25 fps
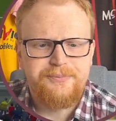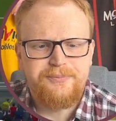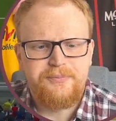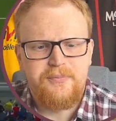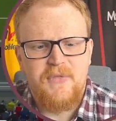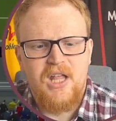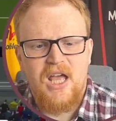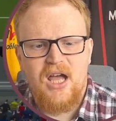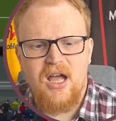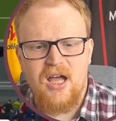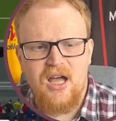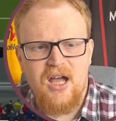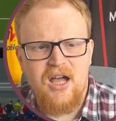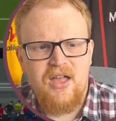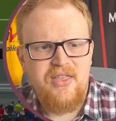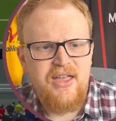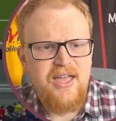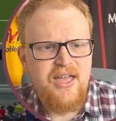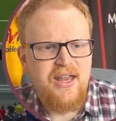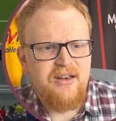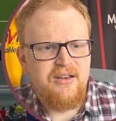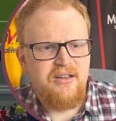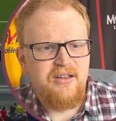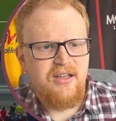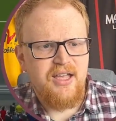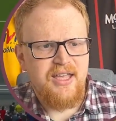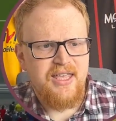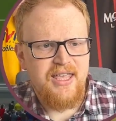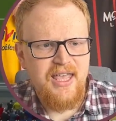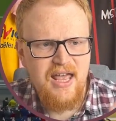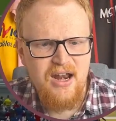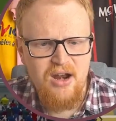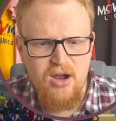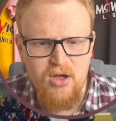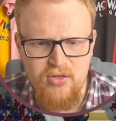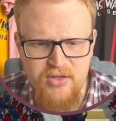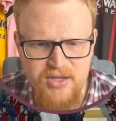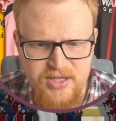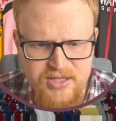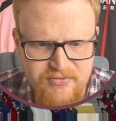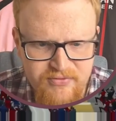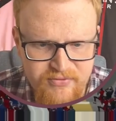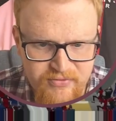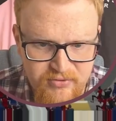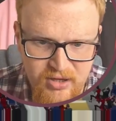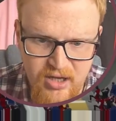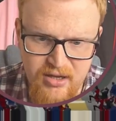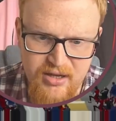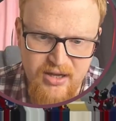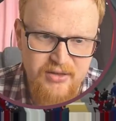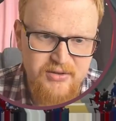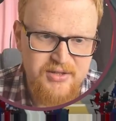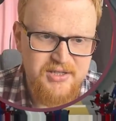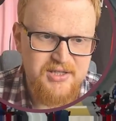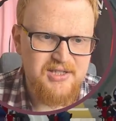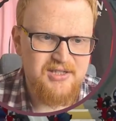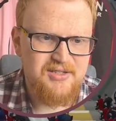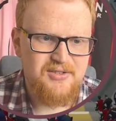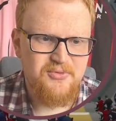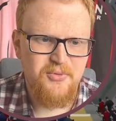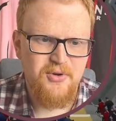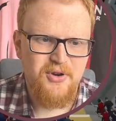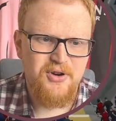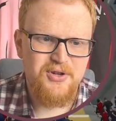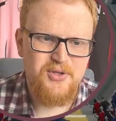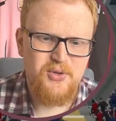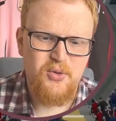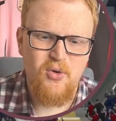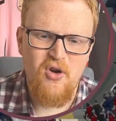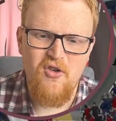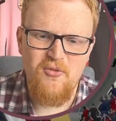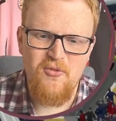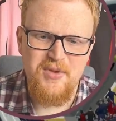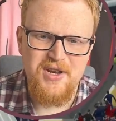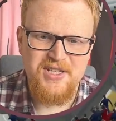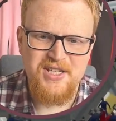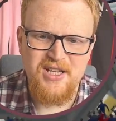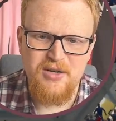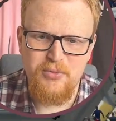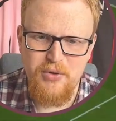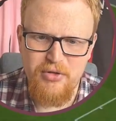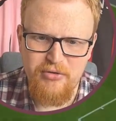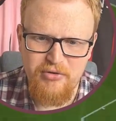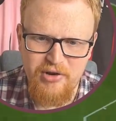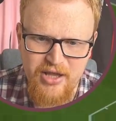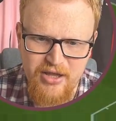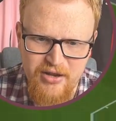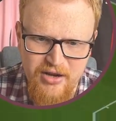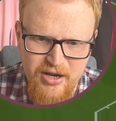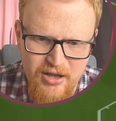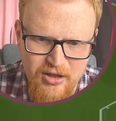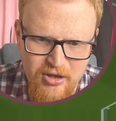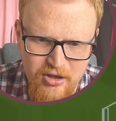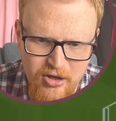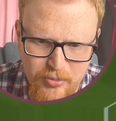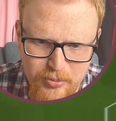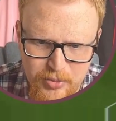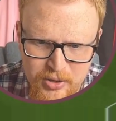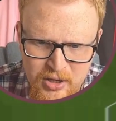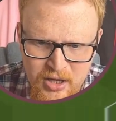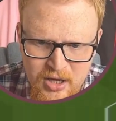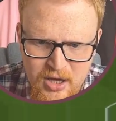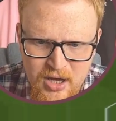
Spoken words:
And then again on this, this is 12 minutes in, we're 3-0 up.